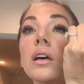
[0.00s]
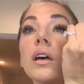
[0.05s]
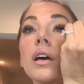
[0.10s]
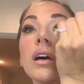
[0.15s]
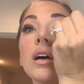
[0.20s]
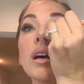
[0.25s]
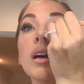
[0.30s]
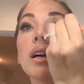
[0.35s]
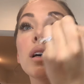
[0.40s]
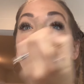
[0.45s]

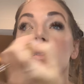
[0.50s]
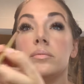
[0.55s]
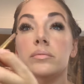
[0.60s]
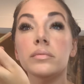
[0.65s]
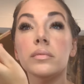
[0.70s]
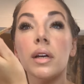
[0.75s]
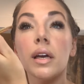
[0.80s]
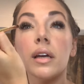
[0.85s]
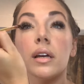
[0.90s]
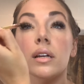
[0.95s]

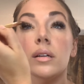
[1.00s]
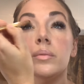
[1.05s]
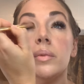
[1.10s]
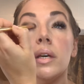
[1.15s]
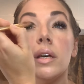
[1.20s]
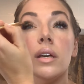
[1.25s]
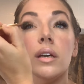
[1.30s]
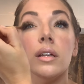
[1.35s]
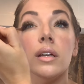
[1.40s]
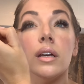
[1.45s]
I come
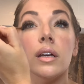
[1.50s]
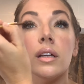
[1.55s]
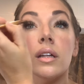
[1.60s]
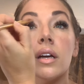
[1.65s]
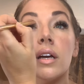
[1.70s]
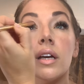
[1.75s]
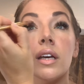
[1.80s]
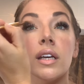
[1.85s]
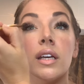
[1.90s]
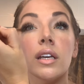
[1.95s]
in
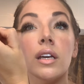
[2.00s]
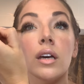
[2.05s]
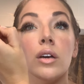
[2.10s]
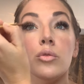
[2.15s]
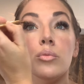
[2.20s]
and I